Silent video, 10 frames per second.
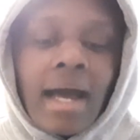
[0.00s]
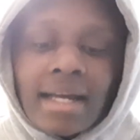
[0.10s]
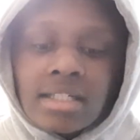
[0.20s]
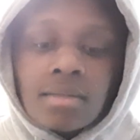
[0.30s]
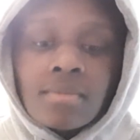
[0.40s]

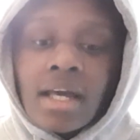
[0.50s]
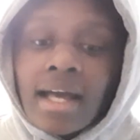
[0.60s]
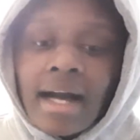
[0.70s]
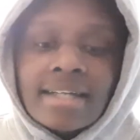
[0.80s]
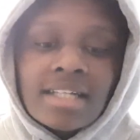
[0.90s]
And yeah,
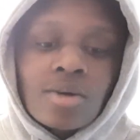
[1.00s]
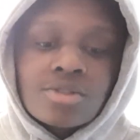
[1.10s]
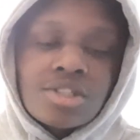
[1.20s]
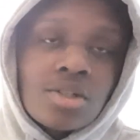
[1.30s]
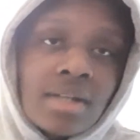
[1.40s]
guys, I will
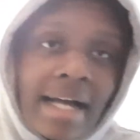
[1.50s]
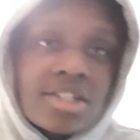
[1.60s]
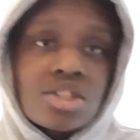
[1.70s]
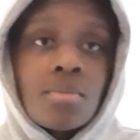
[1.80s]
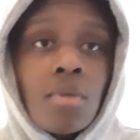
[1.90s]
see you
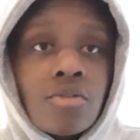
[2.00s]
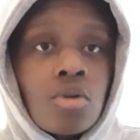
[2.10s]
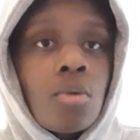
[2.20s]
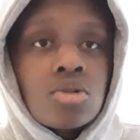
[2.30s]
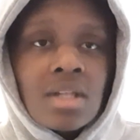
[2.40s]
guys
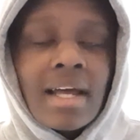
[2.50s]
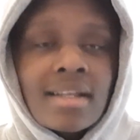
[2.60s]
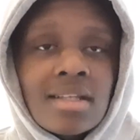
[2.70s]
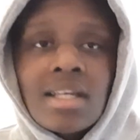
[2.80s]
tomorrow most likely.